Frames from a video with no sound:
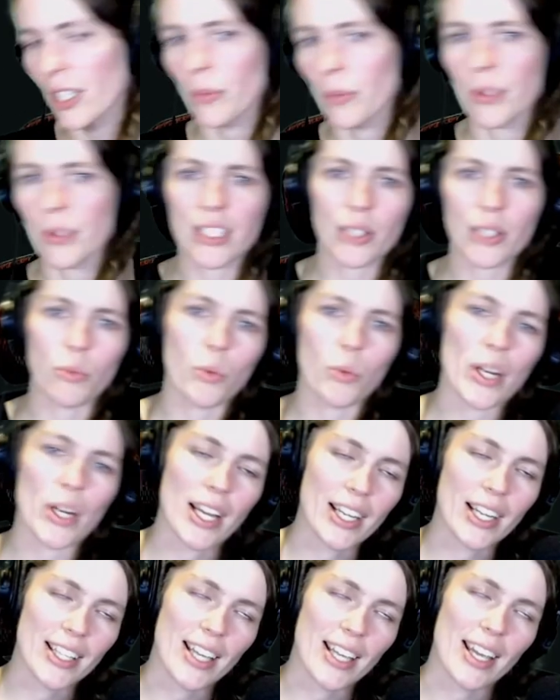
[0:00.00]
we did win
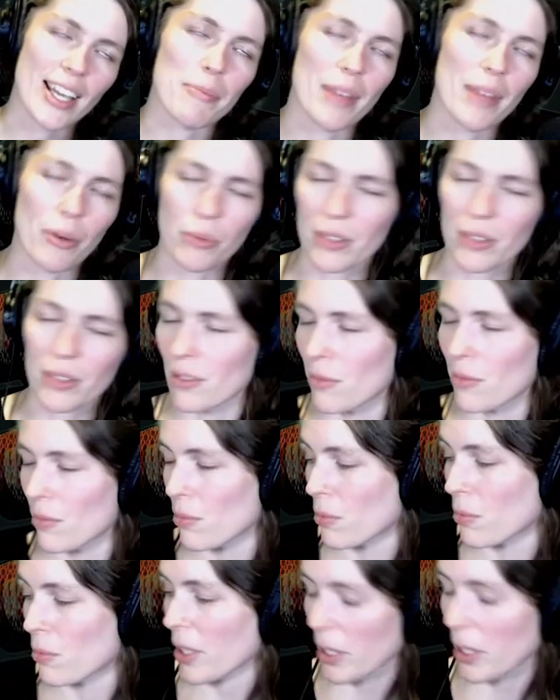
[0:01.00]
a game that was
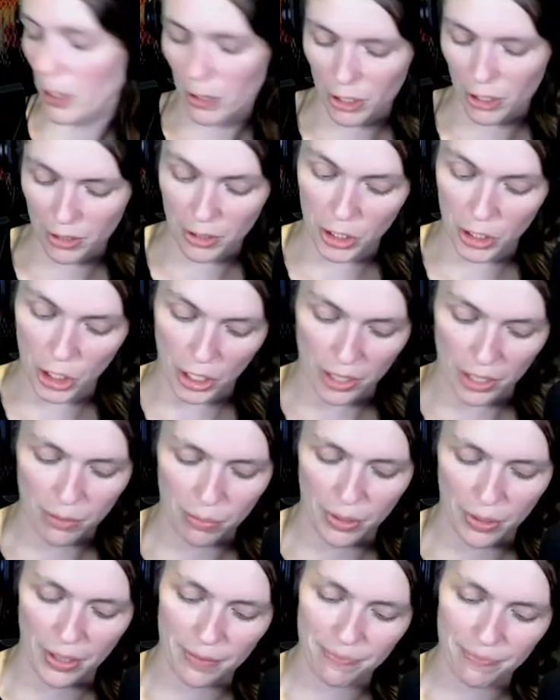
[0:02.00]
really good,
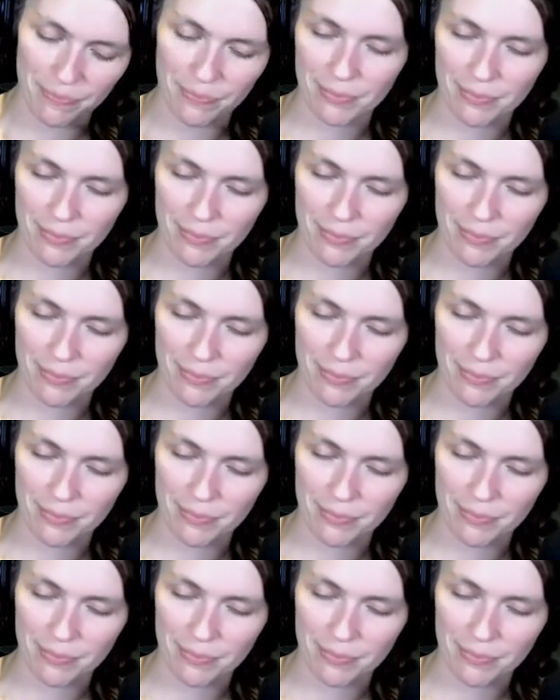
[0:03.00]
but